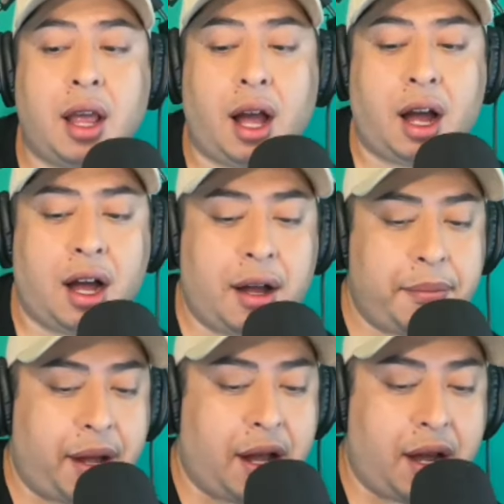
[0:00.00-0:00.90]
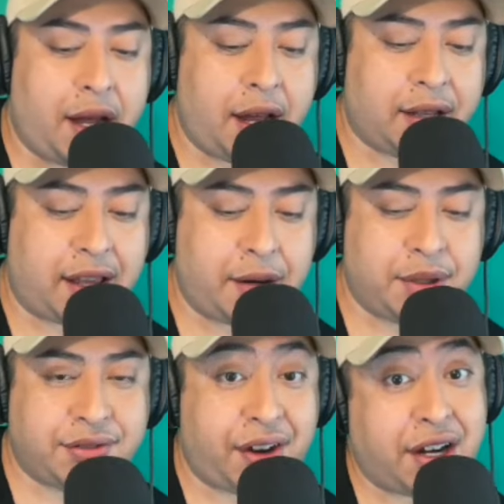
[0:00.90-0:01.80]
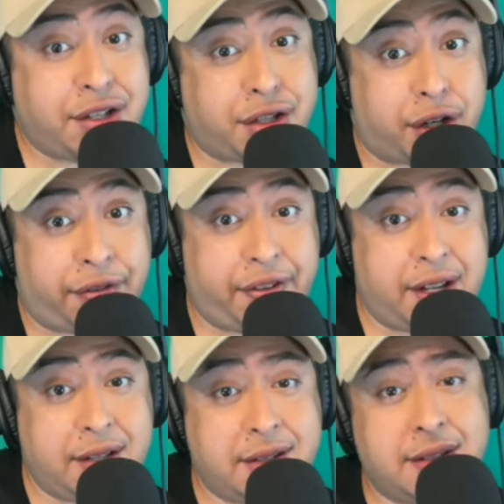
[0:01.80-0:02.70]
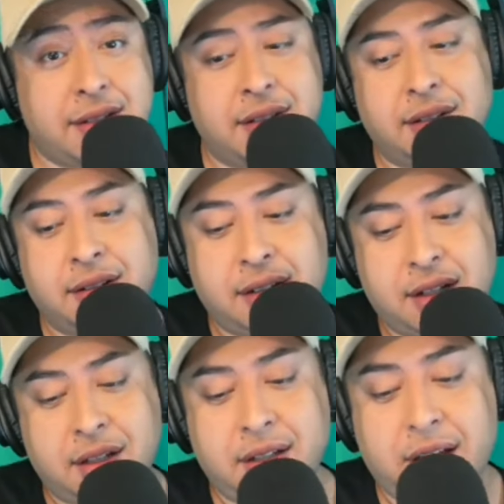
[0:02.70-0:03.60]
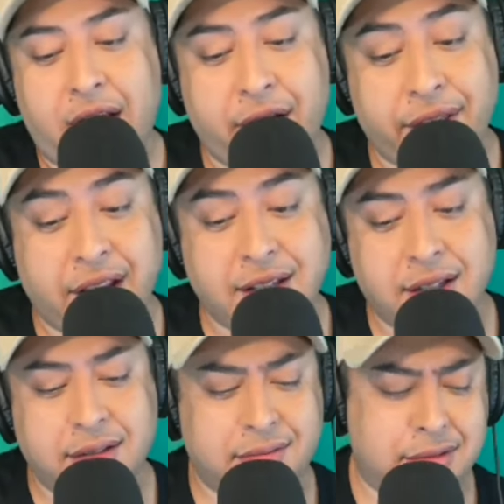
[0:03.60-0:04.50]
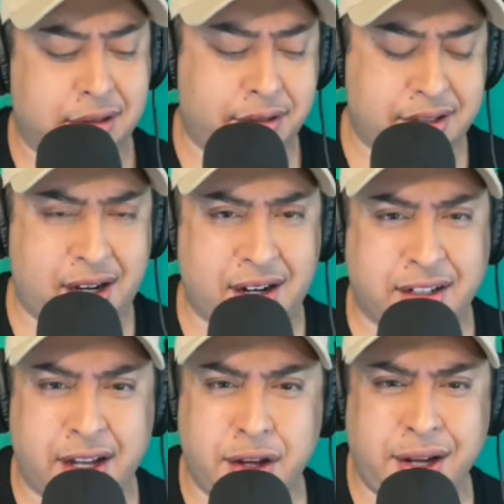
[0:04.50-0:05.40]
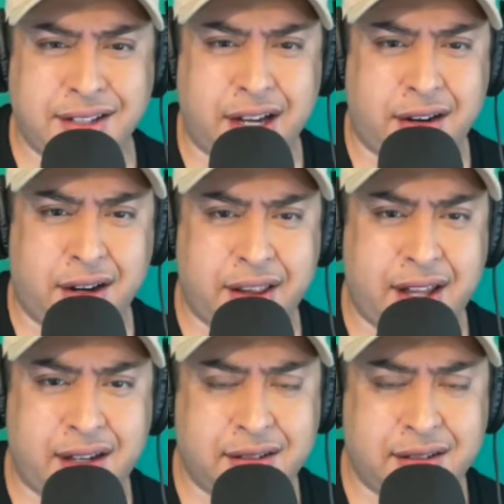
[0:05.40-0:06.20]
um, I, I thought it was very surface. I don't think it's so oh, sorry. Can you guys hear all that?